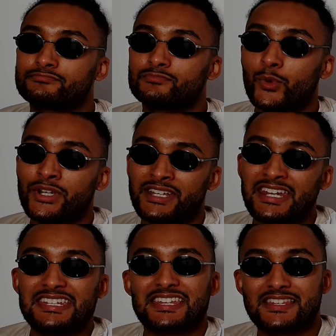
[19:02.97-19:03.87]
wouldn't
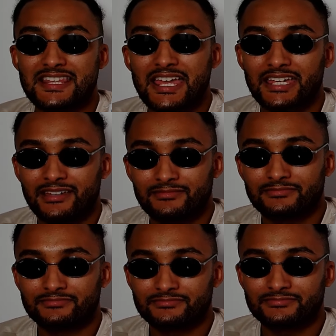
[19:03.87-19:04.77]
need to say it.
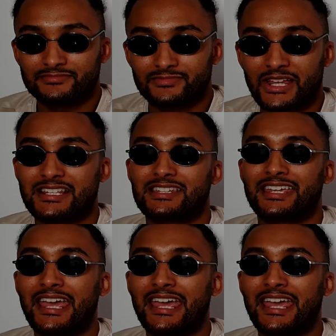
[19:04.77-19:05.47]
That's